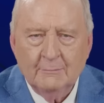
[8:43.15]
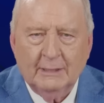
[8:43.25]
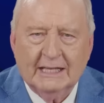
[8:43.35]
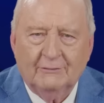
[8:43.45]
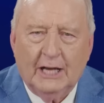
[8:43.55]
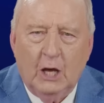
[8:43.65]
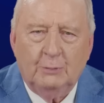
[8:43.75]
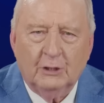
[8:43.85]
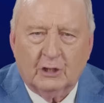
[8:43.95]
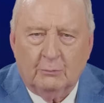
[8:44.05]
but give an
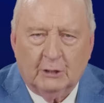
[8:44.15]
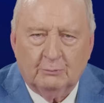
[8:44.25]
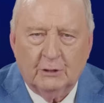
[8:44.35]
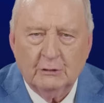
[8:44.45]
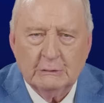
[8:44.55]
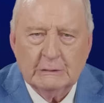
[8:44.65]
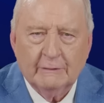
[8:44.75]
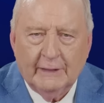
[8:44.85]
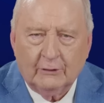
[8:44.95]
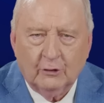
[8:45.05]
open commitment
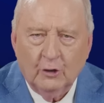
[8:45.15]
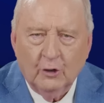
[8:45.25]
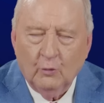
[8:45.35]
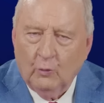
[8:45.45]
that